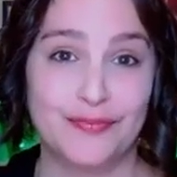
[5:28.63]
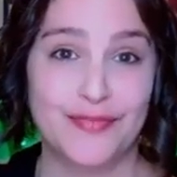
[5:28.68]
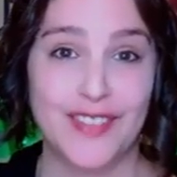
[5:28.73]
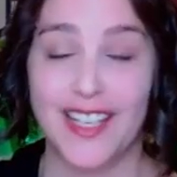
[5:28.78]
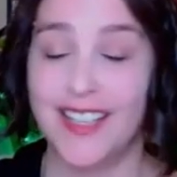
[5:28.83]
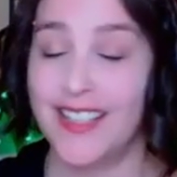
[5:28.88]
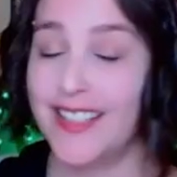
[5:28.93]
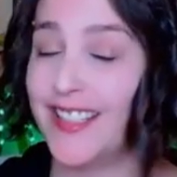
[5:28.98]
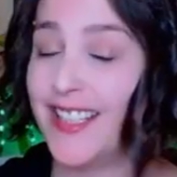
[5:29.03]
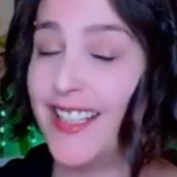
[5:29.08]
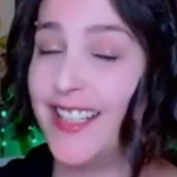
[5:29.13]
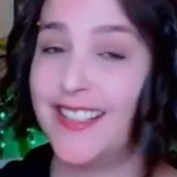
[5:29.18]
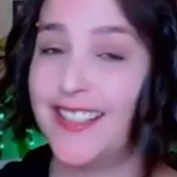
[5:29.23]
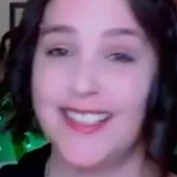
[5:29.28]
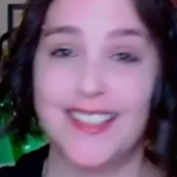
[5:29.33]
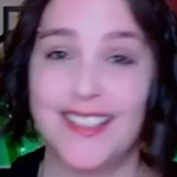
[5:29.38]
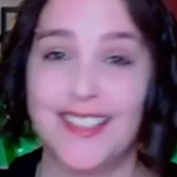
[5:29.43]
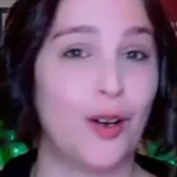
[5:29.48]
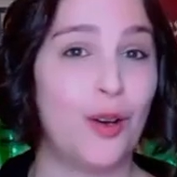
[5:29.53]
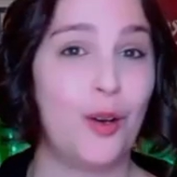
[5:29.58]
because
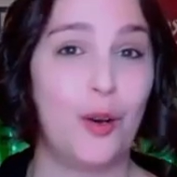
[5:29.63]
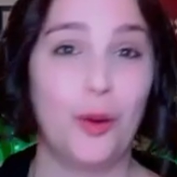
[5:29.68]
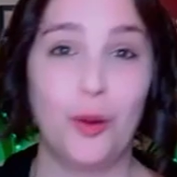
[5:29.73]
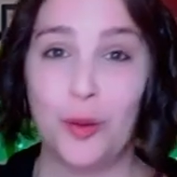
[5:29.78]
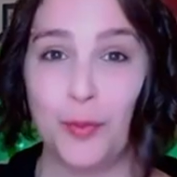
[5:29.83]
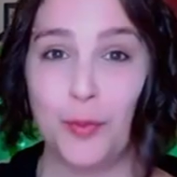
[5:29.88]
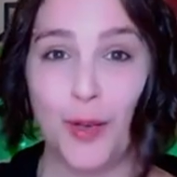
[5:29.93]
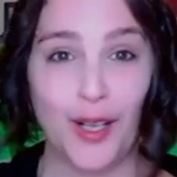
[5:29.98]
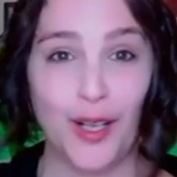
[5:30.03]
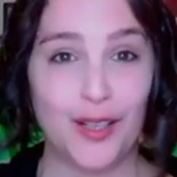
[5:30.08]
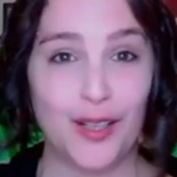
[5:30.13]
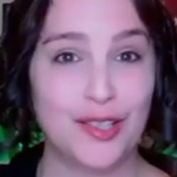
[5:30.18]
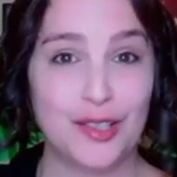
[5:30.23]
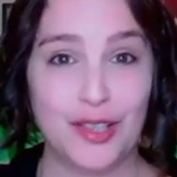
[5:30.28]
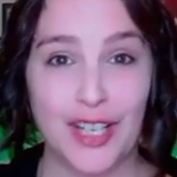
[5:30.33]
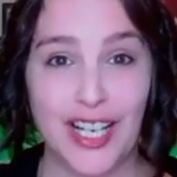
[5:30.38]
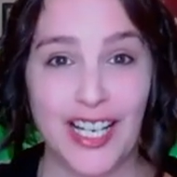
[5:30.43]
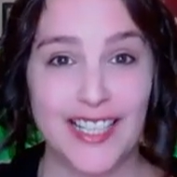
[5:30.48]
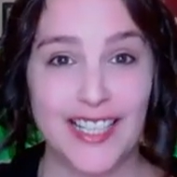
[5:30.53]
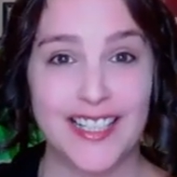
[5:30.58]
it's a whole ball of
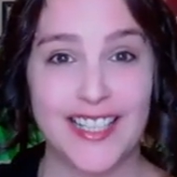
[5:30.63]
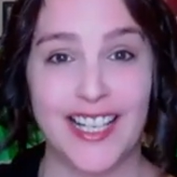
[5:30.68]
stress,